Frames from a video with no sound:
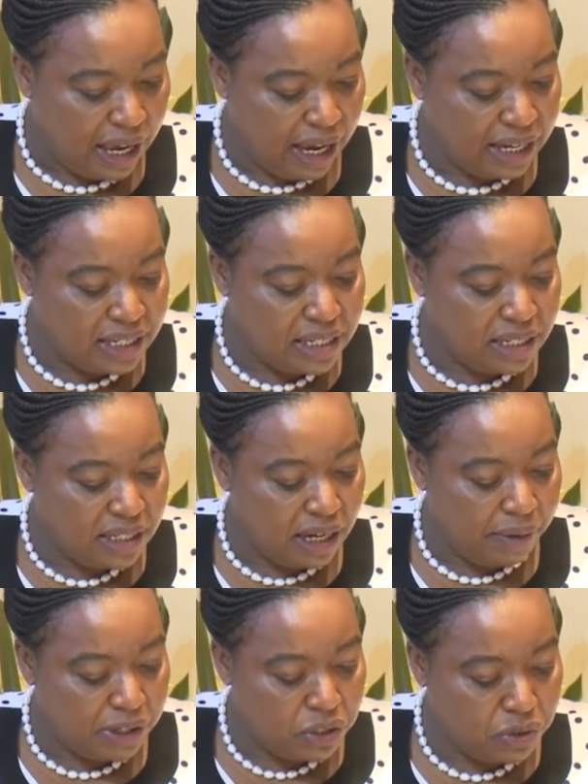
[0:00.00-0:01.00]
And
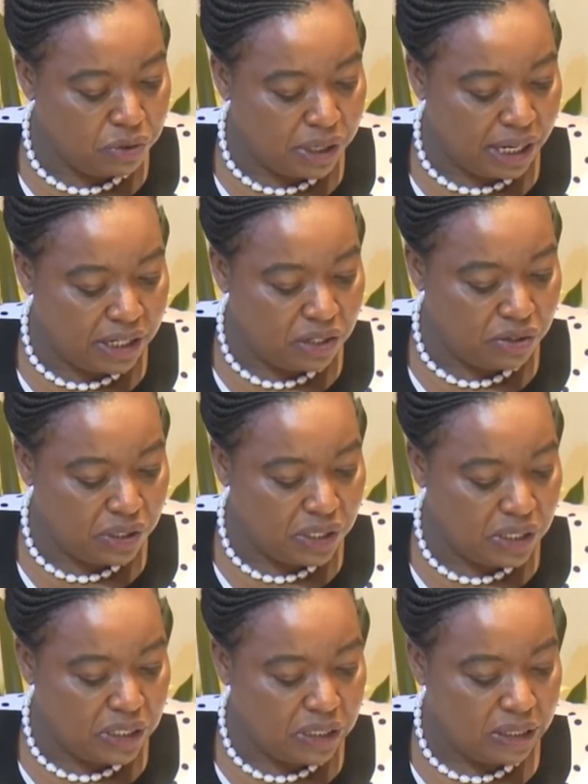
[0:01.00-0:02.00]
our two
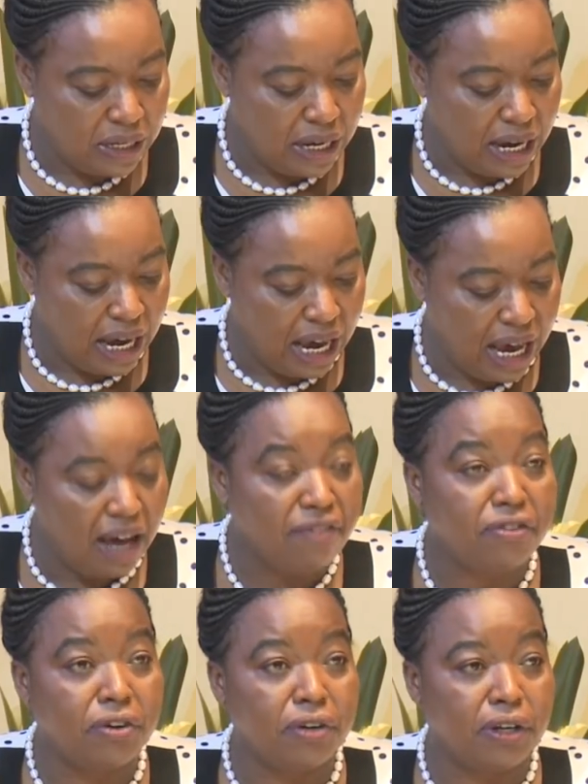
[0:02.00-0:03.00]
countries
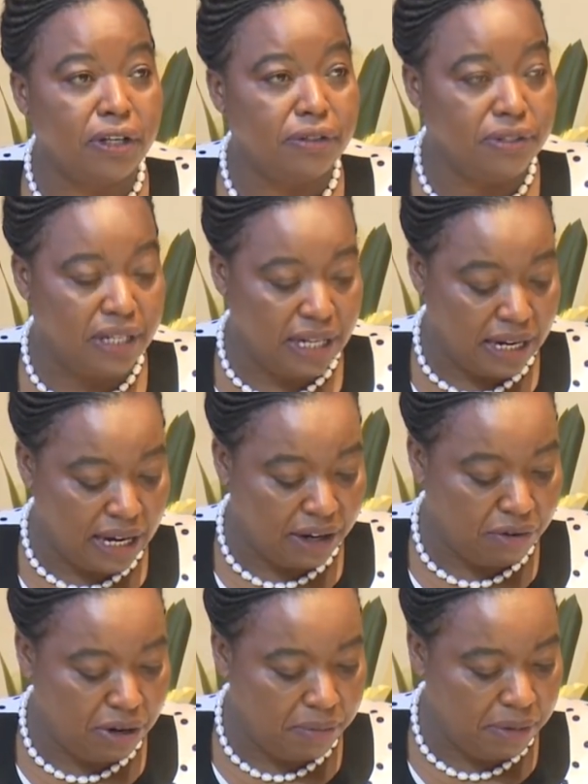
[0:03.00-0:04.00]
have concluded an
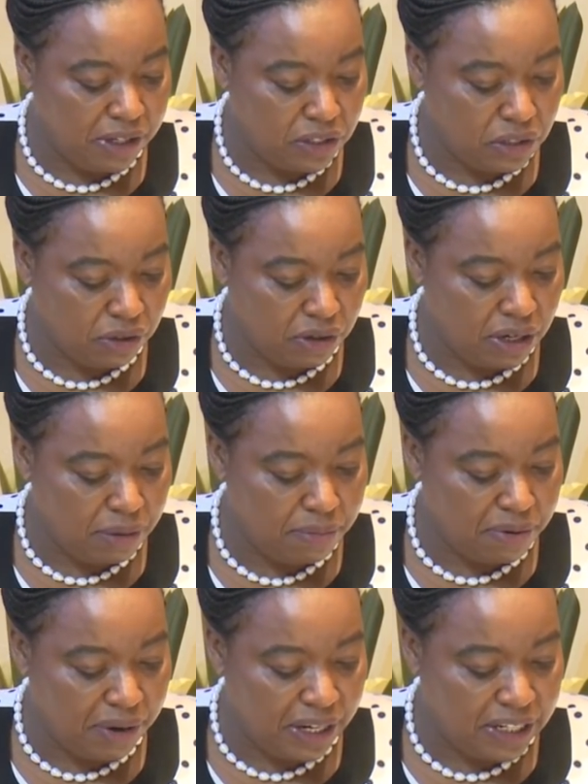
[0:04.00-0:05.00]
agreement to
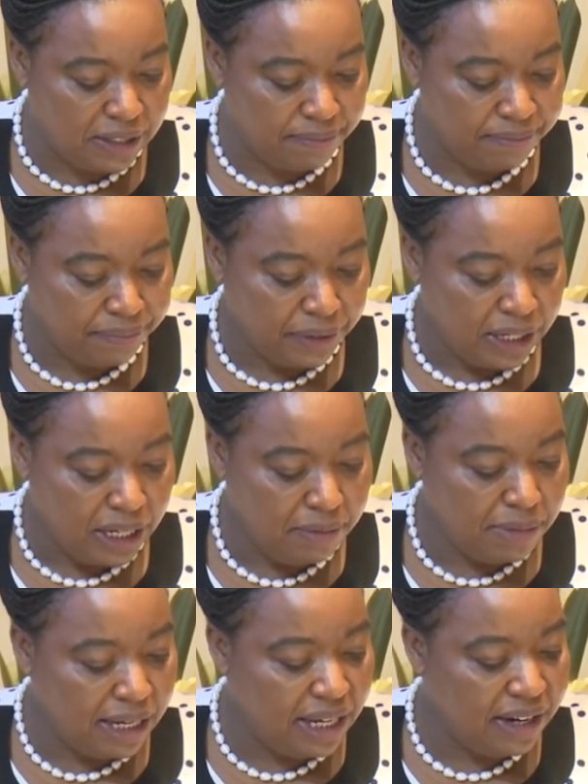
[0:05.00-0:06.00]
collaborate
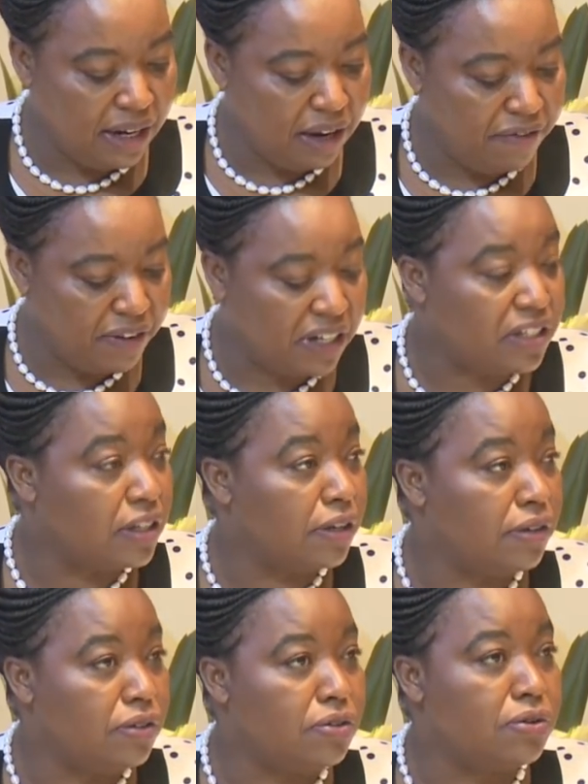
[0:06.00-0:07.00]
in malaria vector
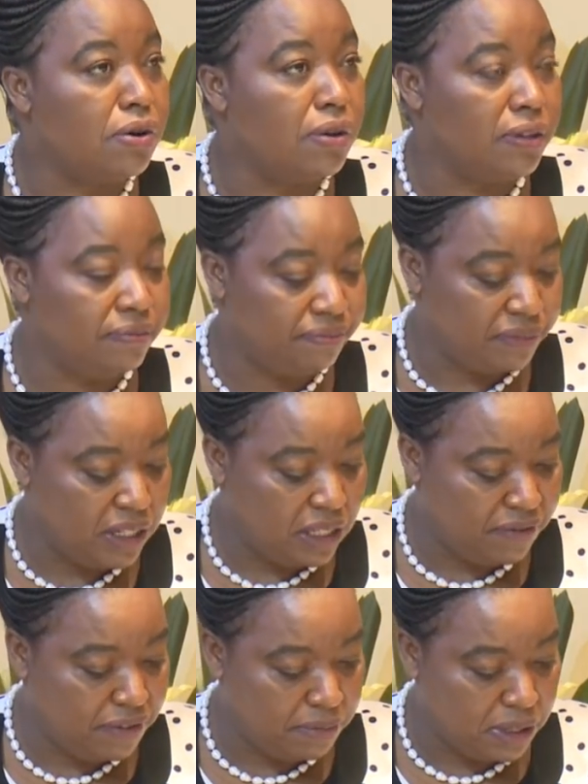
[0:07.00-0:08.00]
control in
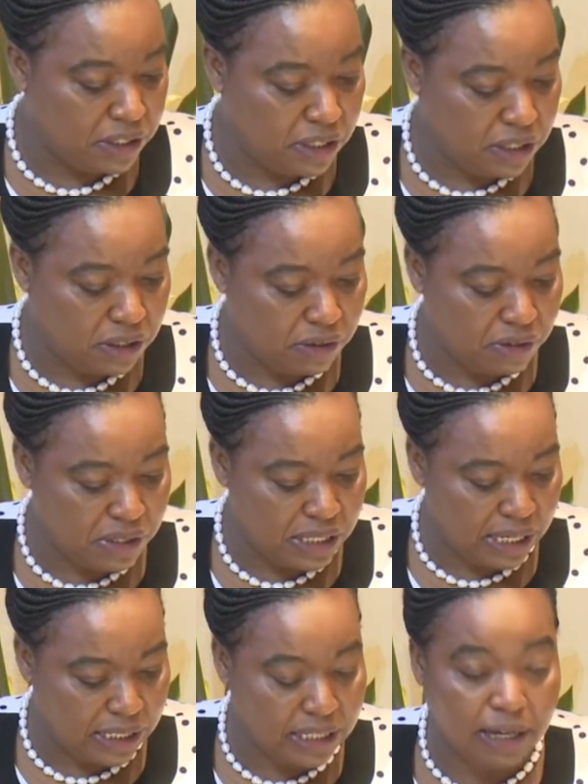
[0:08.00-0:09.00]
the pharmaceutical
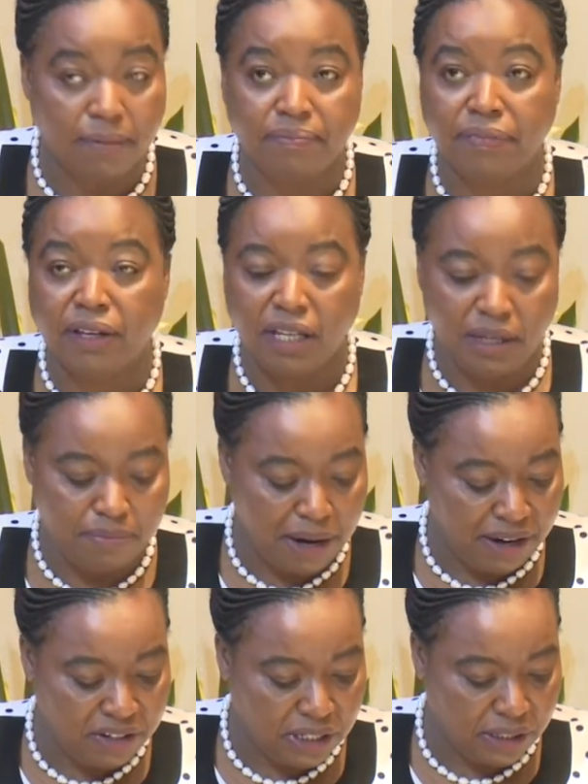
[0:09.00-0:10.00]
sector in
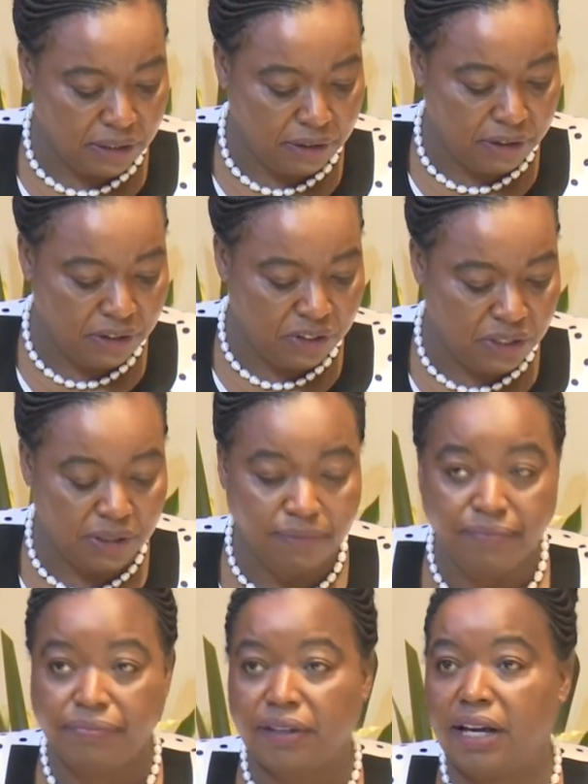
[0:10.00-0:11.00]
biotechnology
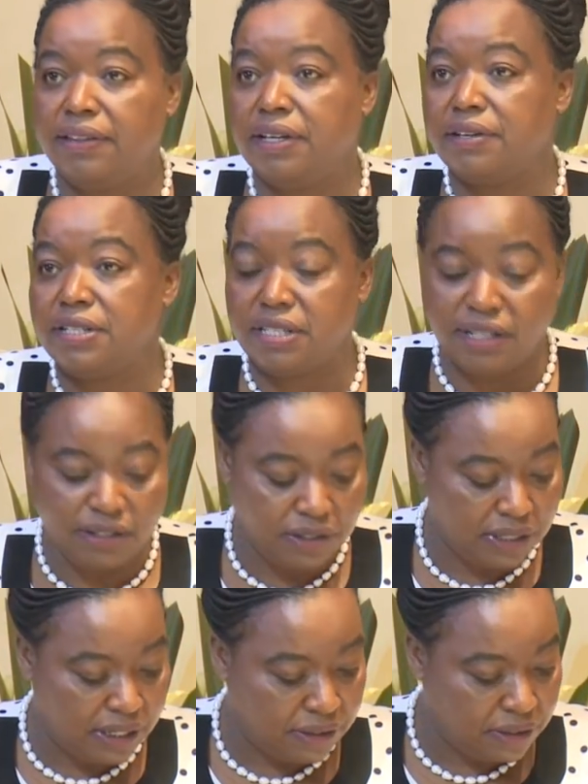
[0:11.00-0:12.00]
and the research
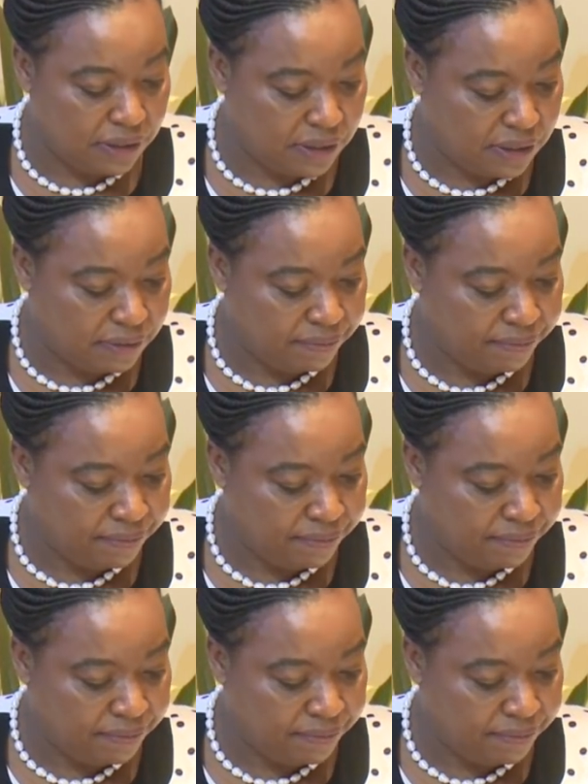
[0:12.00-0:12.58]
sectors.